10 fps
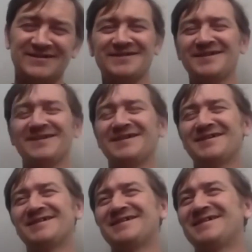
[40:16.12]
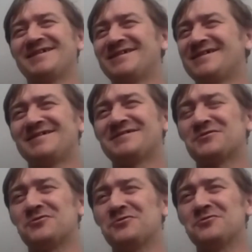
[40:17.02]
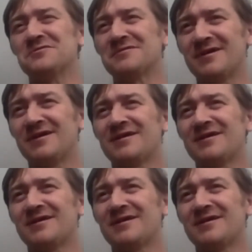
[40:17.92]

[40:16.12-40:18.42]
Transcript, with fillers: Yeah. Yeah, one day cool. I want to get out